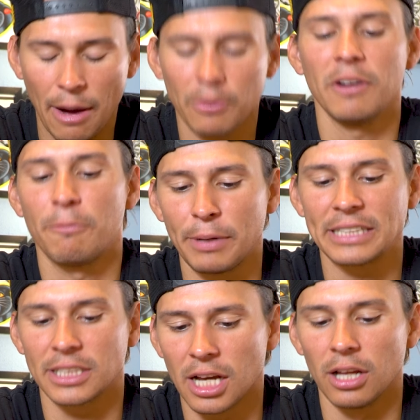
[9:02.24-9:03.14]
I would have
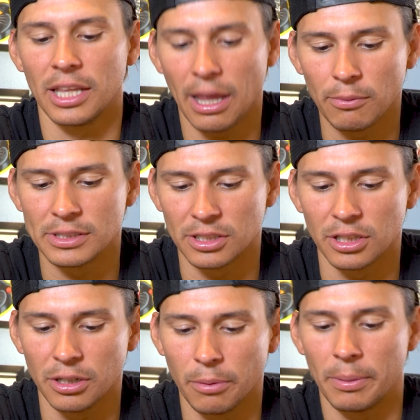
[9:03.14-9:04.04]
picked a color that was a
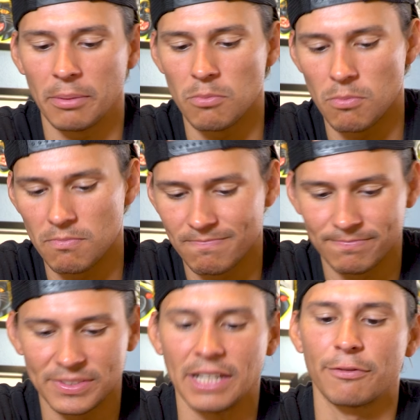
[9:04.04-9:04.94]
little bit
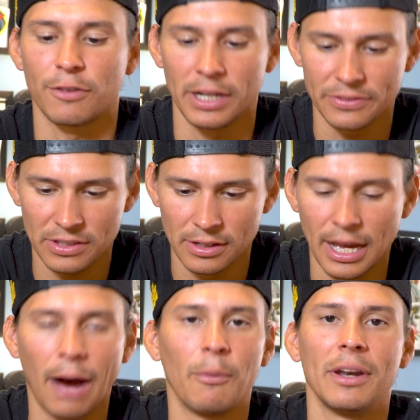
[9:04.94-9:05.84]
different.
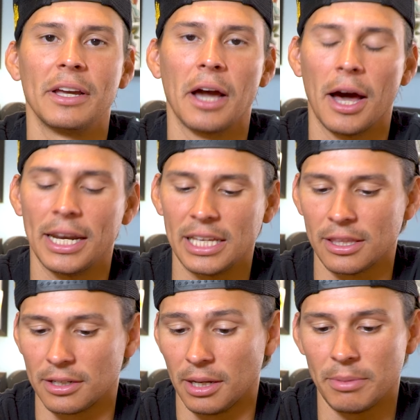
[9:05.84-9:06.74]
I would have gone
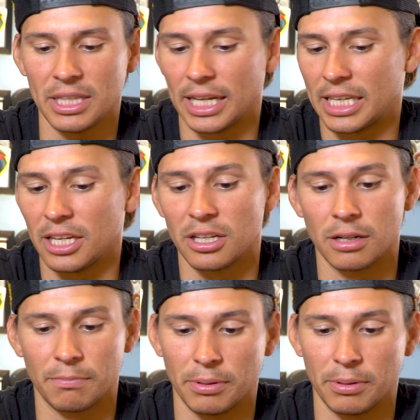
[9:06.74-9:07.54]
either, I mean, like he could have